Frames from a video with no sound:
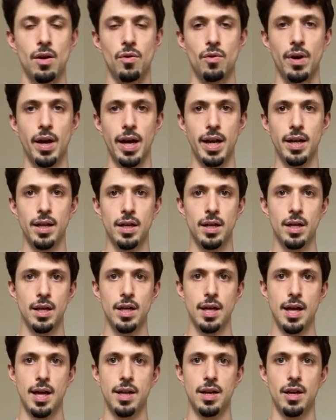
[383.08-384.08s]
right?
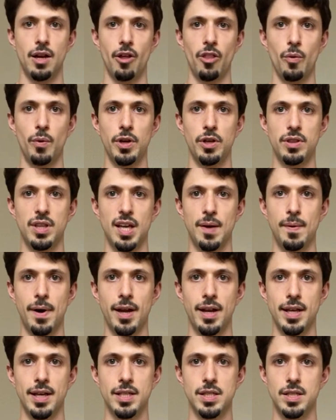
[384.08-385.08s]
And another way you can think about
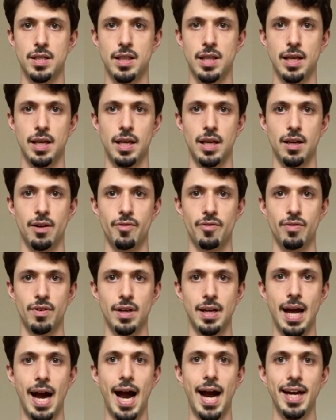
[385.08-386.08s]
it is thinking of
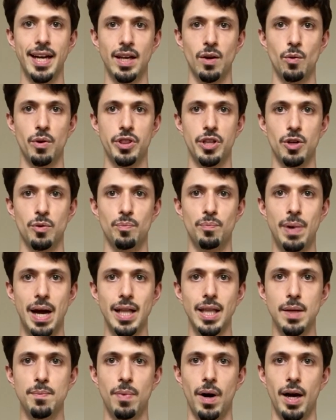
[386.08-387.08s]
guiding with your
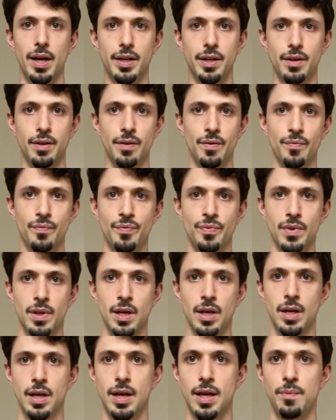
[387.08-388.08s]
belly button.
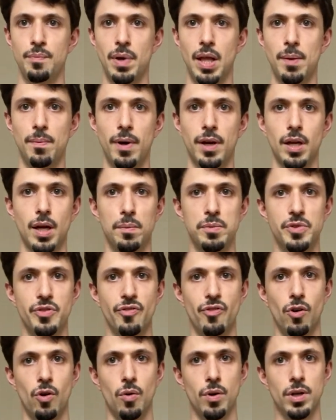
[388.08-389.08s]
The belly button comes
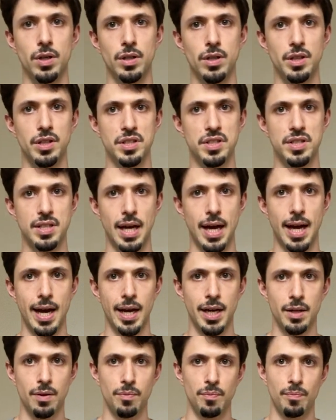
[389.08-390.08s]
forward to the
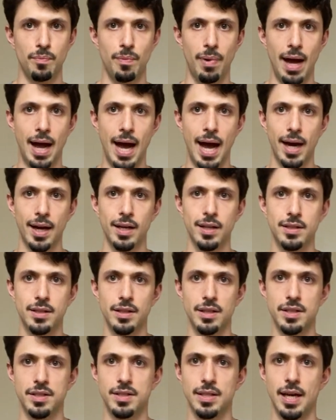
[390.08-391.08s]
side, back to
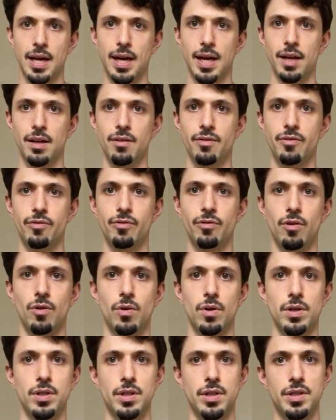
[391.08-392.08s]
the side,
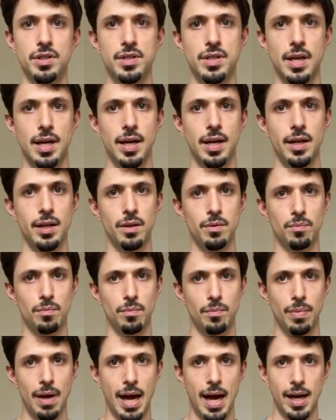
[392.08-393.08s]
forward to the side,
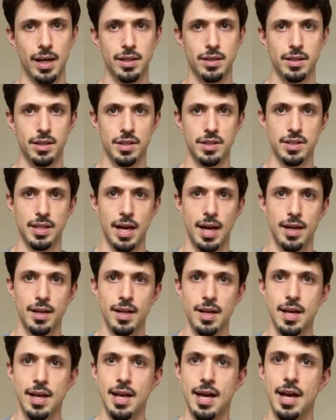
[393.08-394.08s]
back to the side.
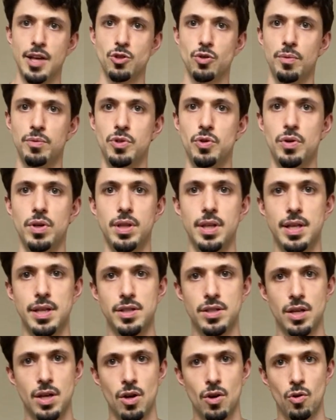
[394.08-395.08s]
And so I'm doing
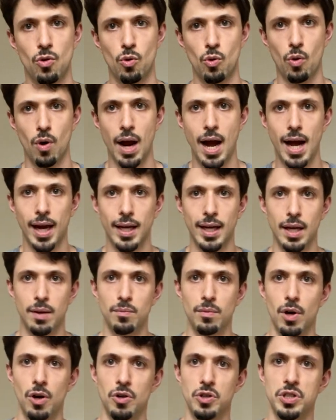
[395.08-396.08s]
these
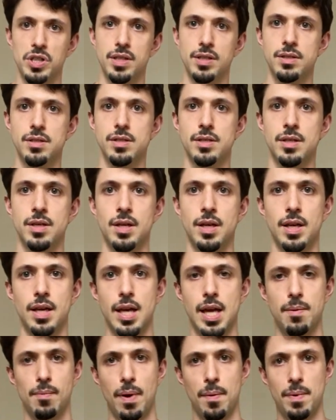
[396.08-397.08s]
rocking motions
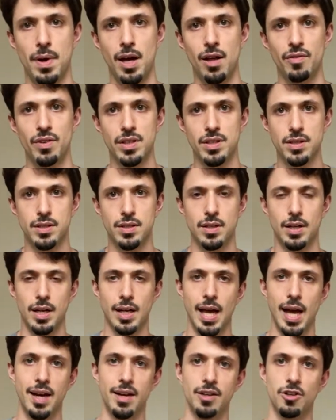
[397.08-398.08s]
in my pelvis.
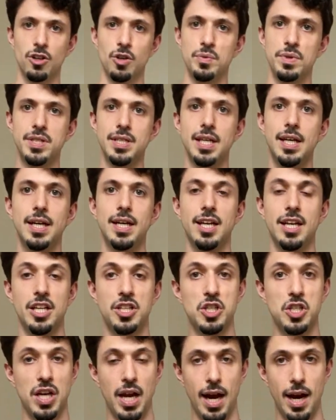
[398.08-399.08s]
Again, you're going to be seated in a
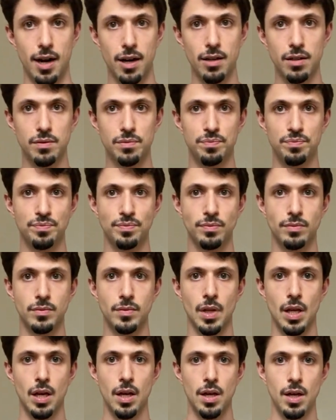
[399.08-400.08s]
chair,
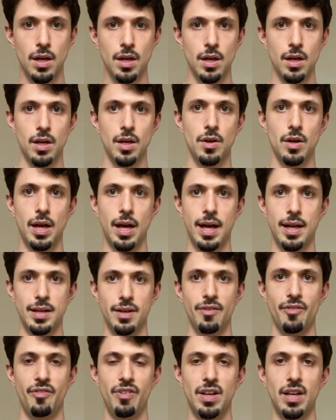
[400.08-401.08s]

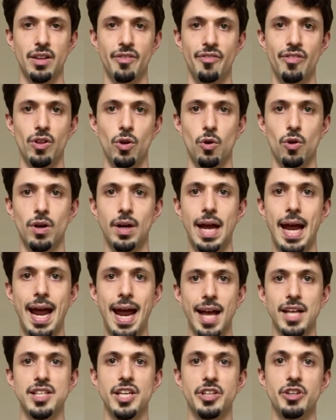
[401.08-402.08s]
feet on the floor,
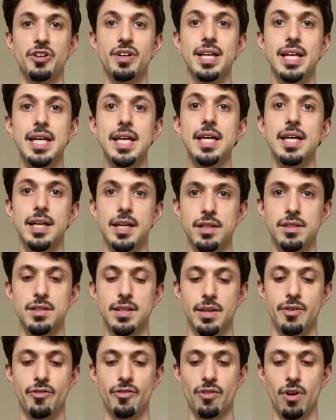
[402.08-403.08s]
hands on your knees
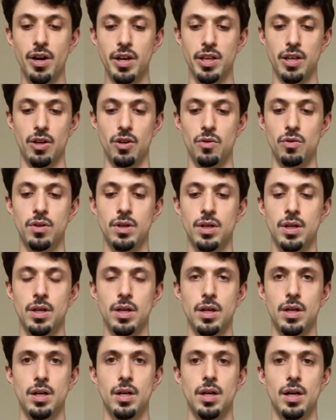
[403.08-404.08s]
in front of you.
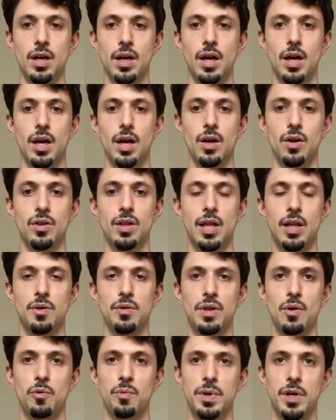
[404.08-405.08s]

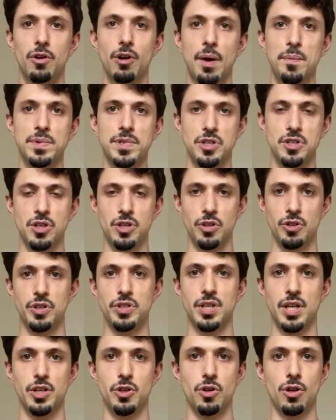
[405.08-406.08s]
That would be a great position to do
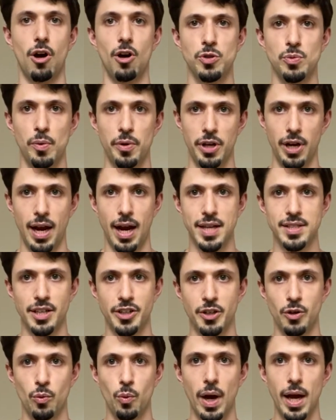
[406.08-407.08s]
this in. You can also put your hands on
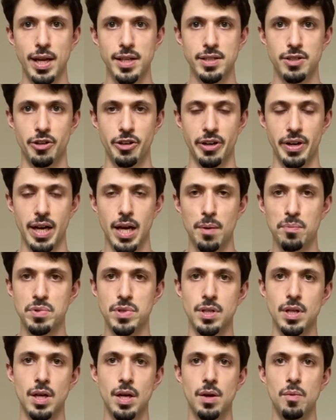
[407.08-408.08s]
your waist or your
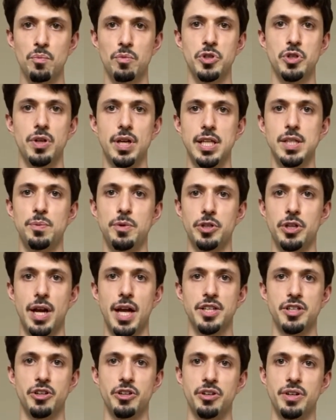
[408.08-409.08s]
hips, but you can easily put your
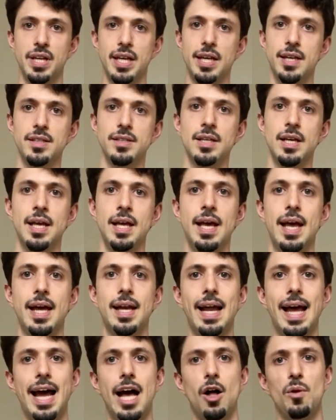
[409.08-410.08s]
hands on your knees
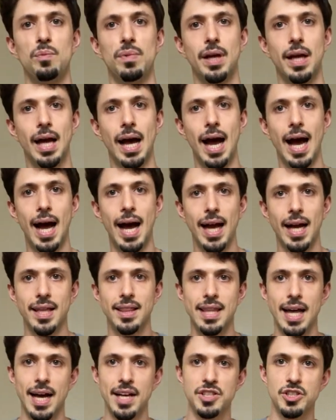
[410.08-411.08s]
and help
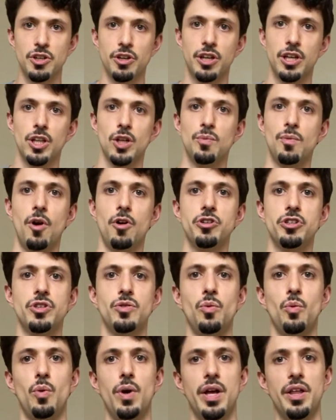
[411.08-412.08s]
guide that circular
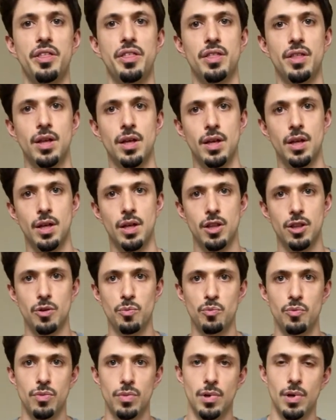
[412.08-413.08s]
motion with
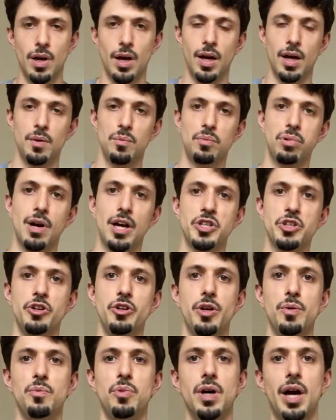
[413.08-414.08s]
the pressure
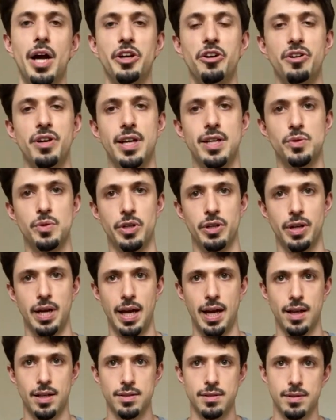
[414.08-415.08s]
you can put on your knees with your
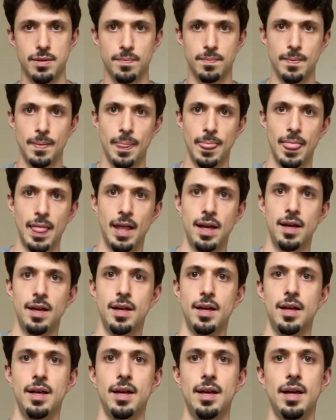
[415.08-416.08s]
hands.
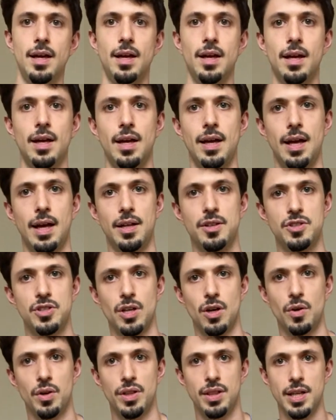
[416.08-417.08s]
And
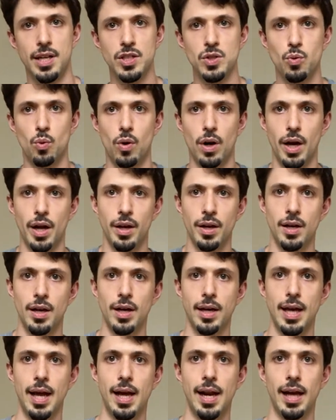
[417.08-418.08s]
so in this one,
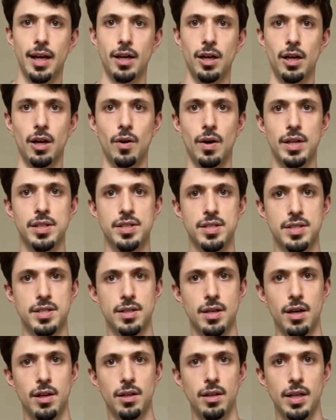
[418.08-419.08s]
again, I can go as
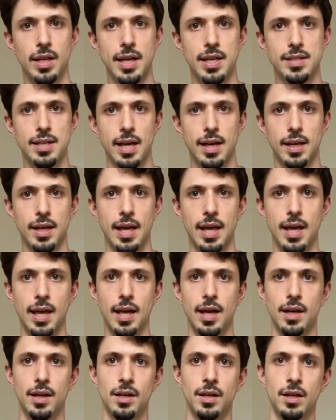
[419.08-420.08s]
subtly as I
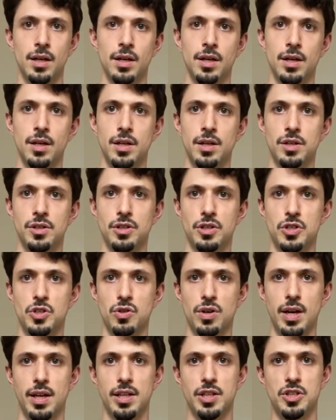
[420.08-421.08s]
can to
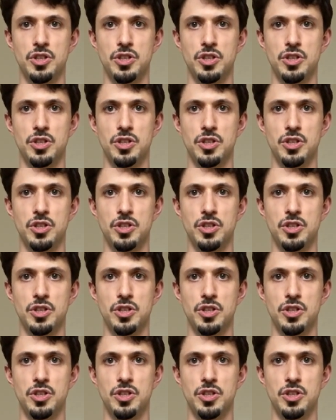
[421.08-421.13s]
try to